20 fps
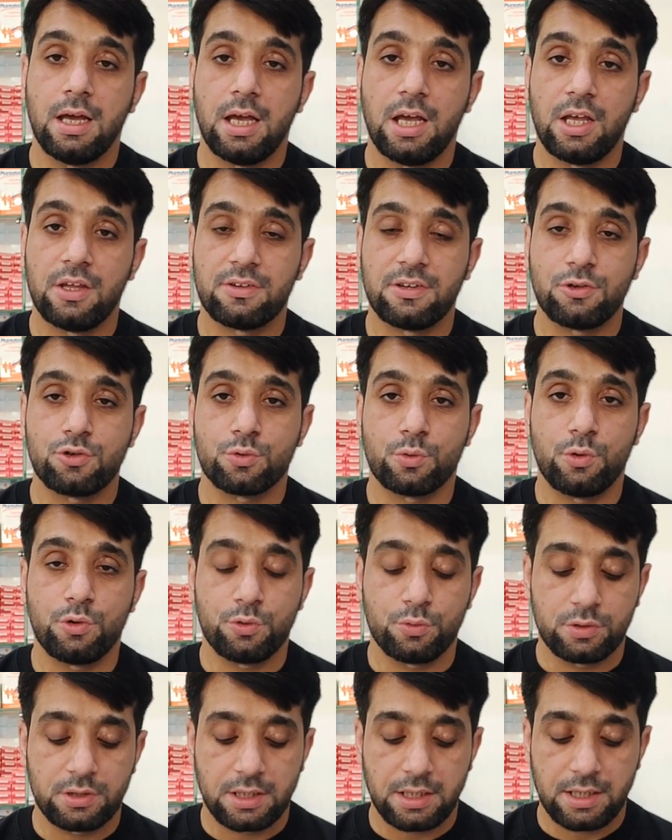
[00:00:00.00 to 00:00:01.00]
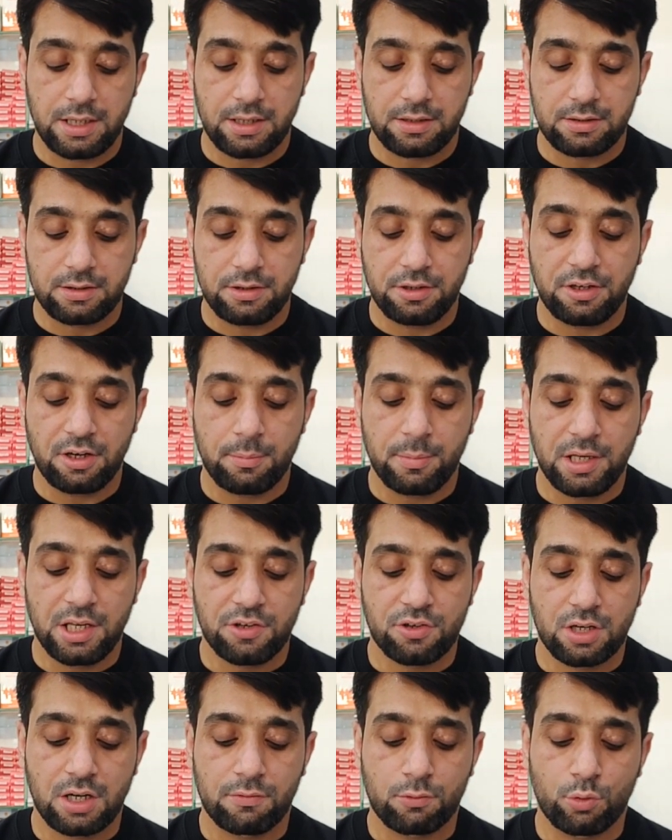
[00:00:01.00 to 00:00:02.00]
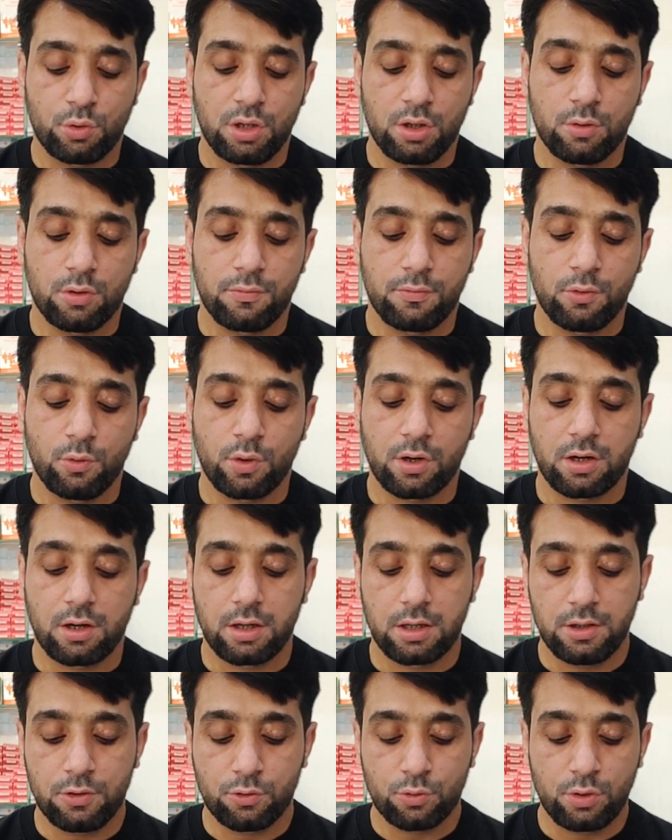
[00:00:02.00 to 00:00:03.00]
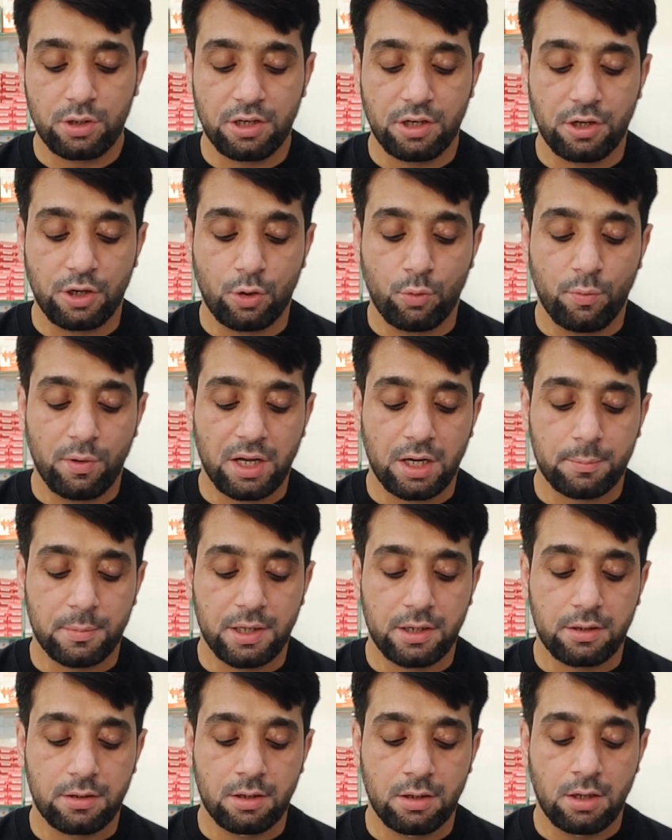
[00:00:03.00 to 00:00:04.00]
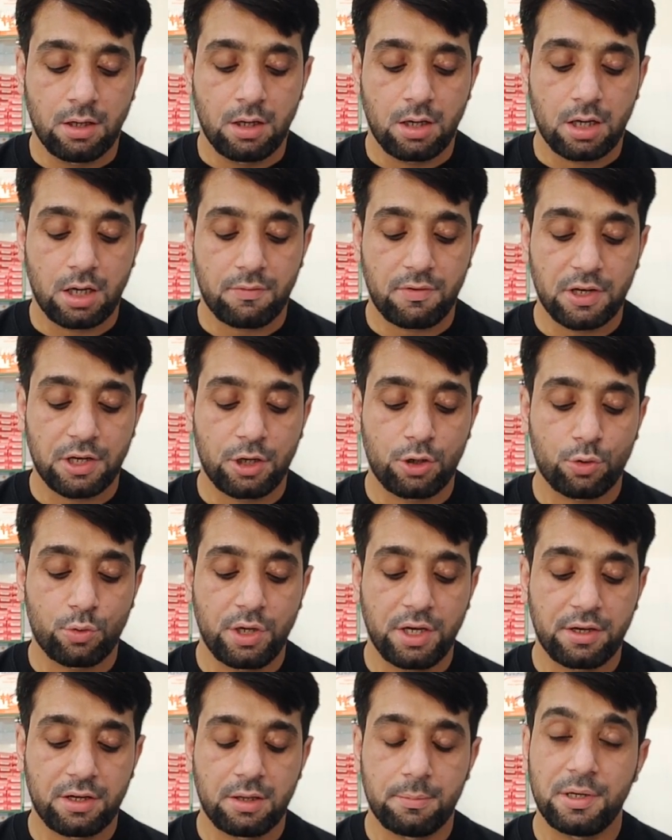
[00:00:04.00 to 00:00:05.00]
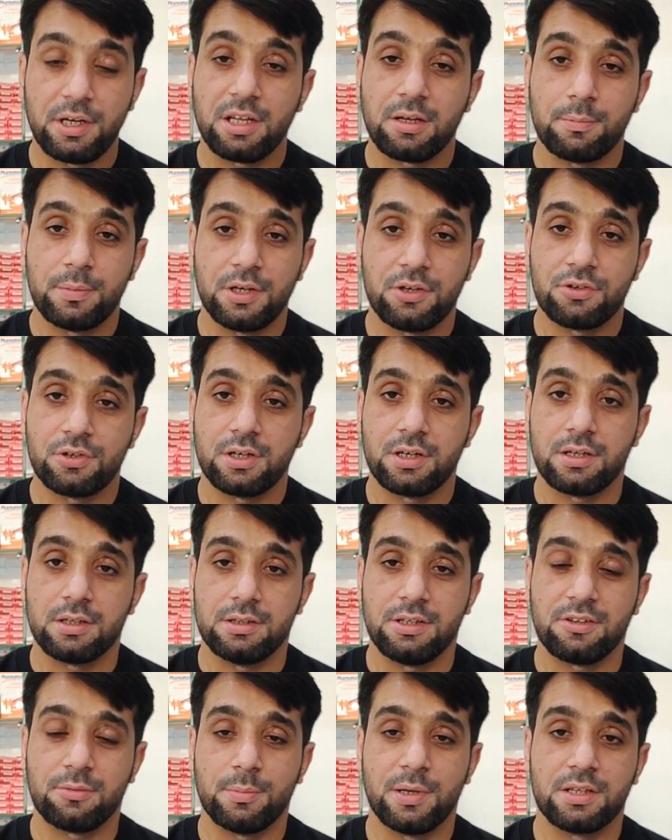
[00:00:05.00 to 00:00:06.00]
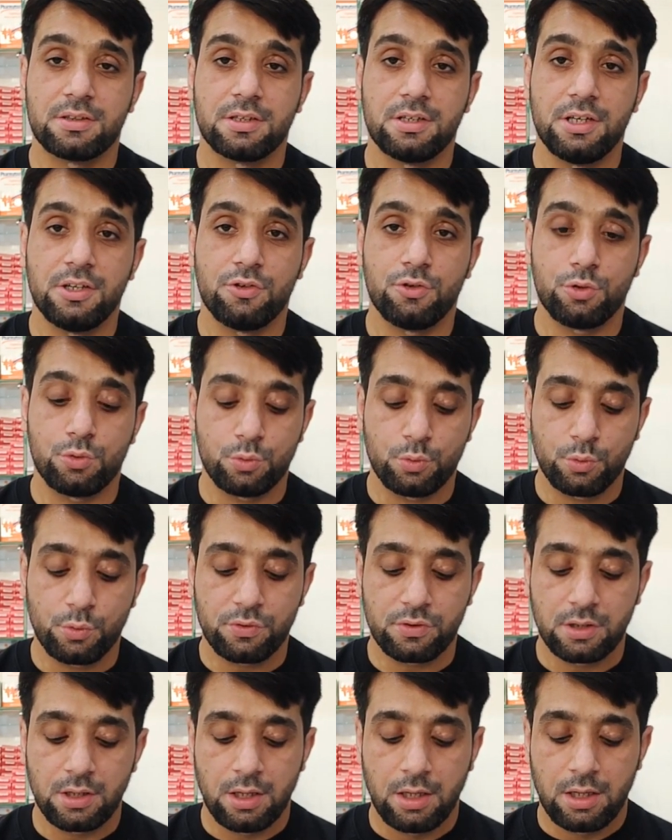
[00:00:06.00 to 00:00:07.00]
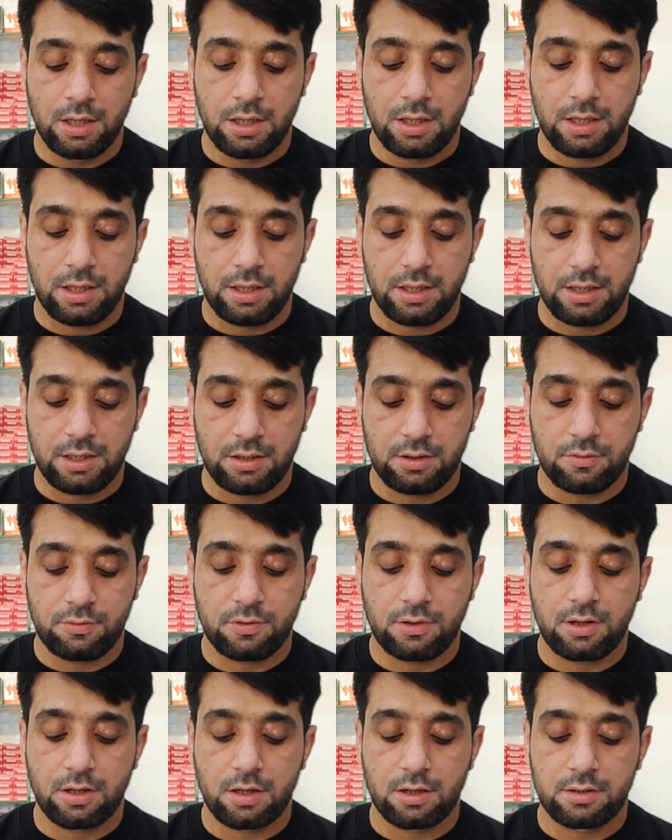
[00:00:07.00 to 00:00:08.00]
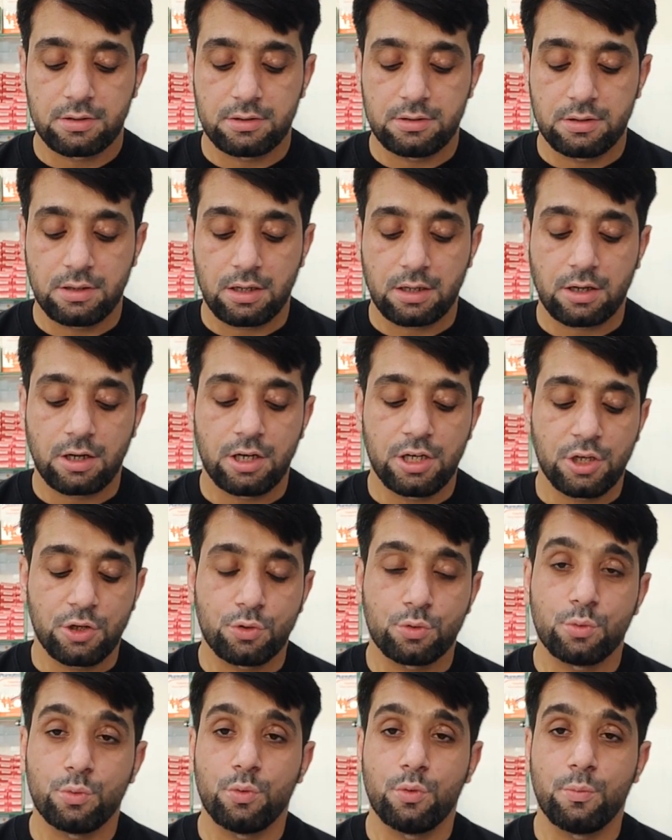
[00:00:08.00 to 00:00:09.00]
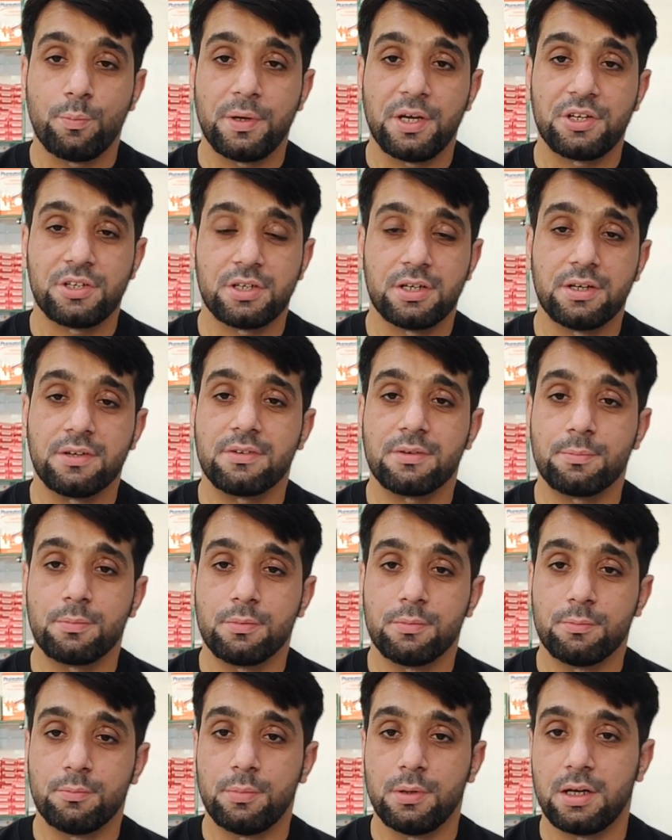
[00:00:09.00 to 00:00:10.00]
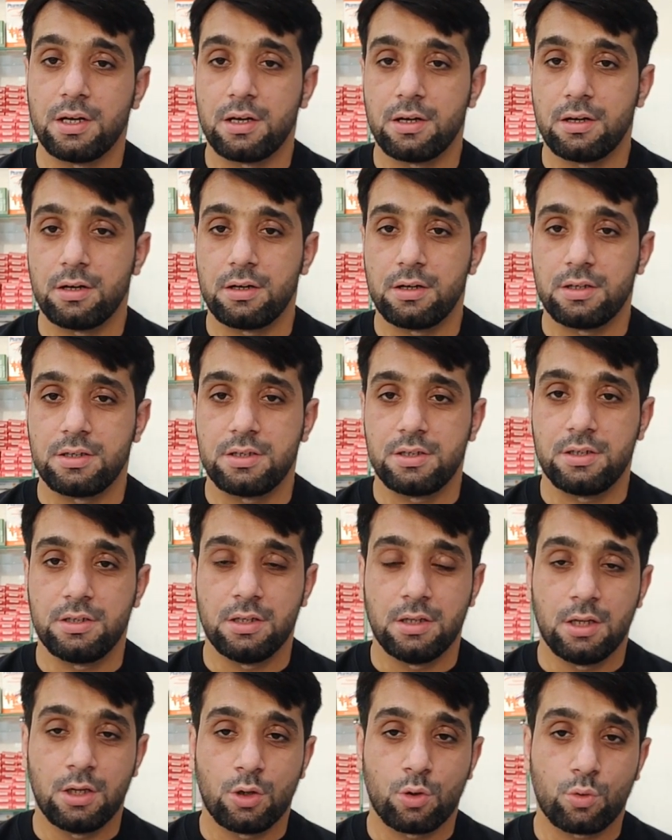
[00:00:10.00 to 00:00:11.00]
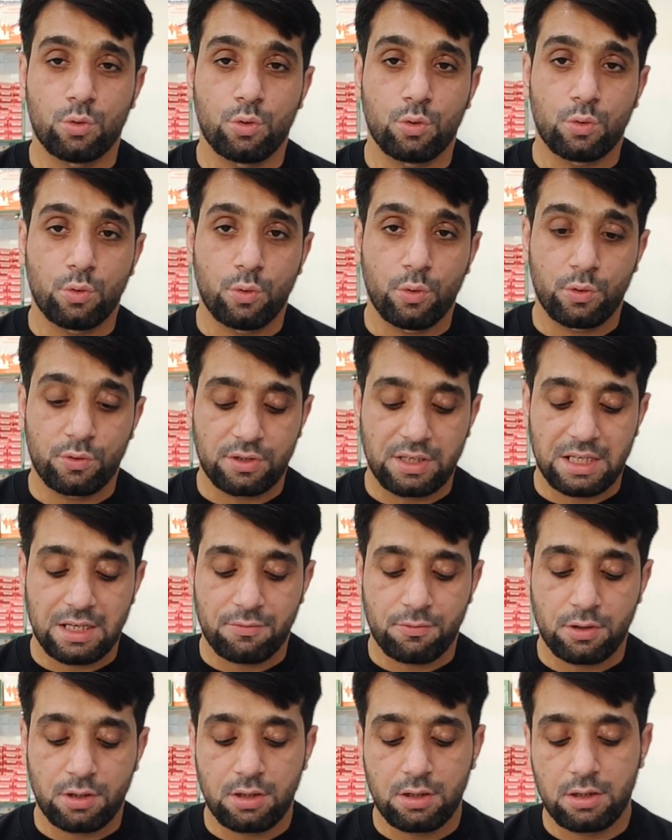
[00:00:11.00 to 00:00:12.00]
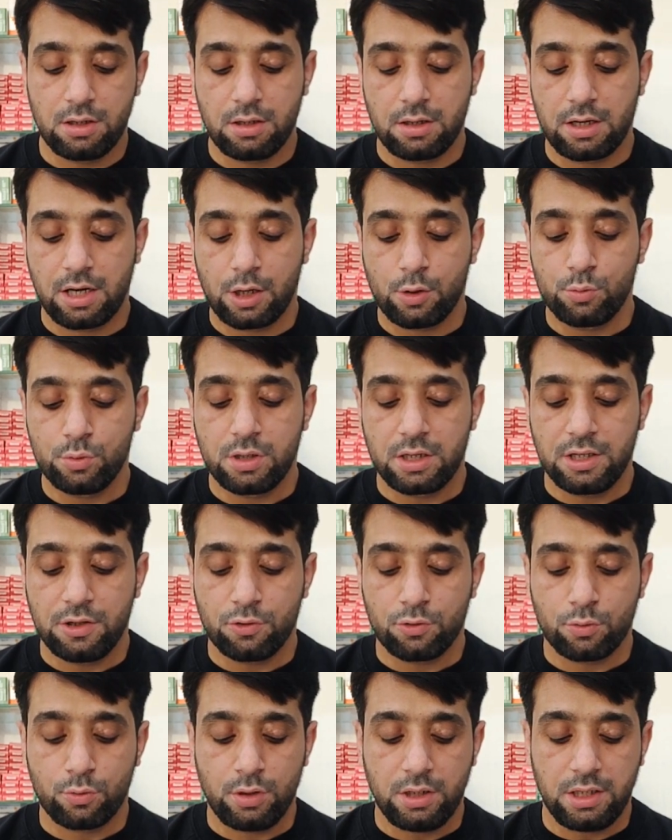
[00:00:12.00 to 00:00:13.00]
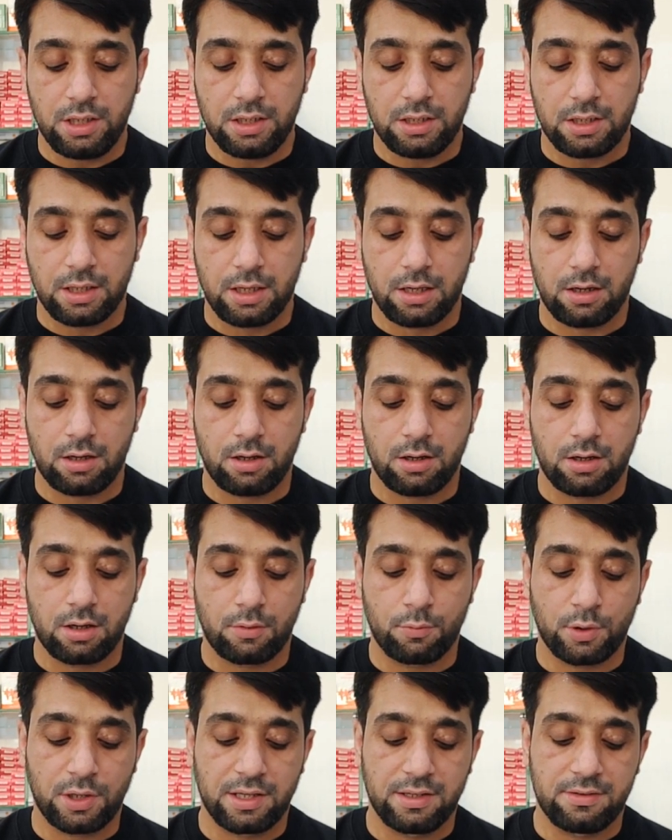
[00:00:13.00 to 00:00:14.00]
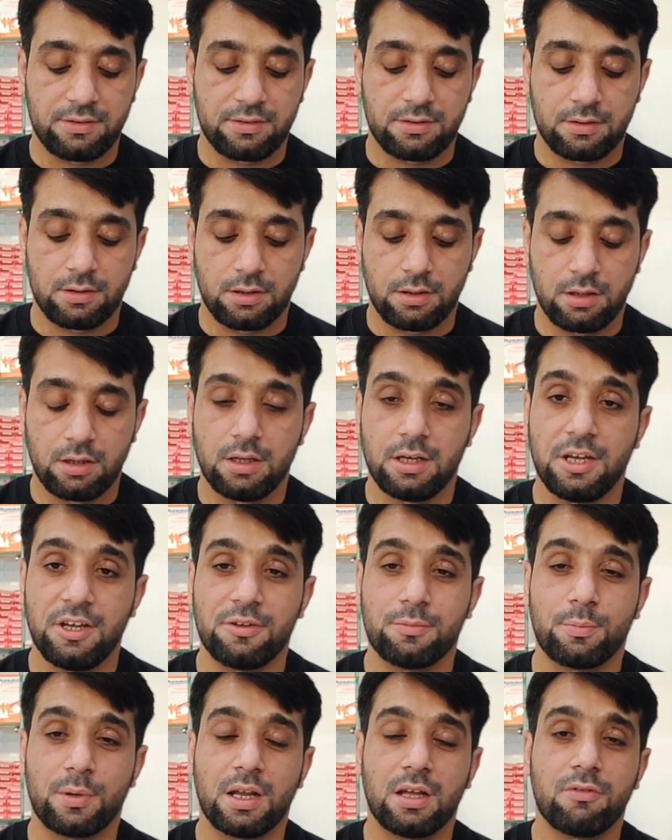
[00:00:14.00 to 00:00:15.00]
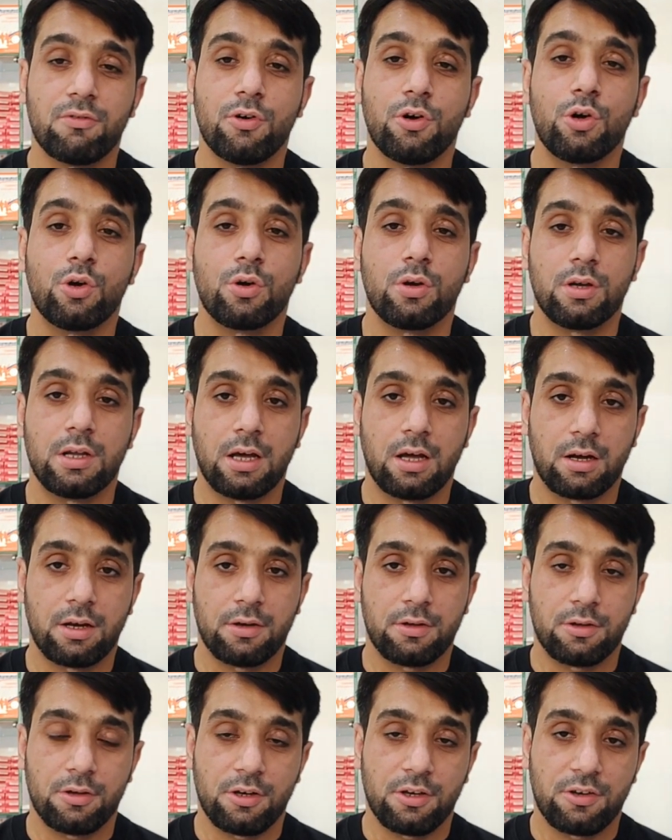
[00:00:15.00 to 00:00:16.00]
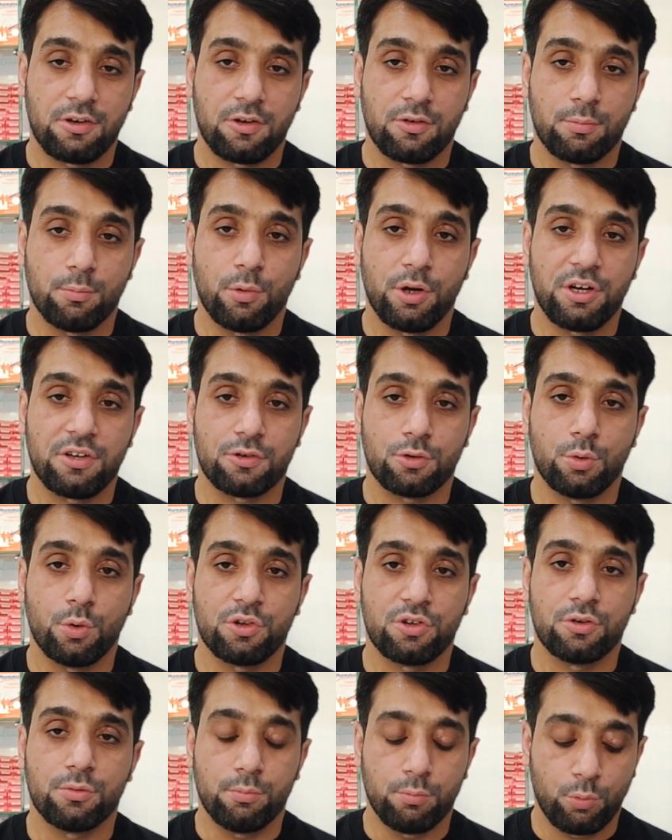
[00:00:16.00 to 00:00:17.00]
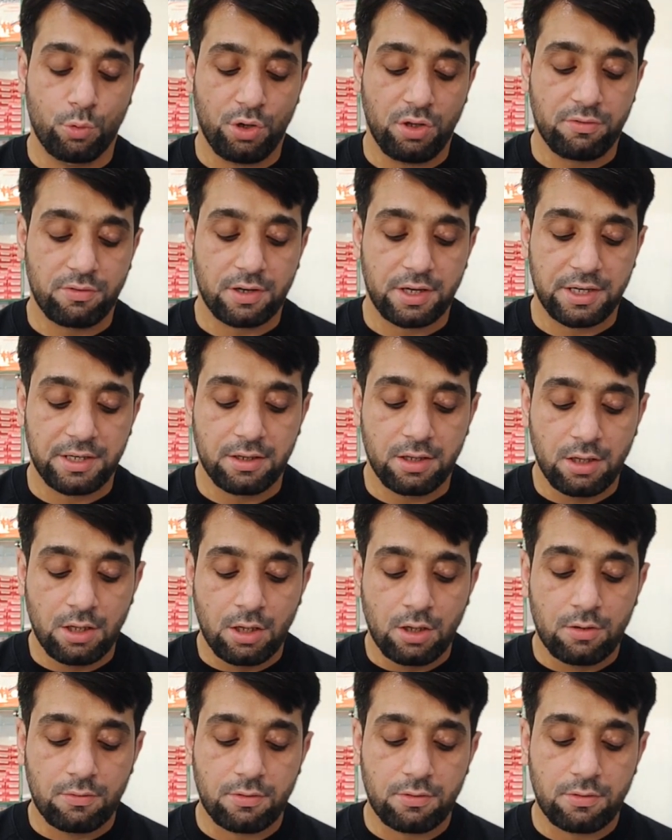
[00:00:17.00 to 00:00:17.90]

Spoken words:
As I told you that the determination of 24-hour insulin requirement of a ketonic diabetic patient, this method is used, and for according to patient's blood glucose level, regular insulin, or we can is preferred, or its dose is modified.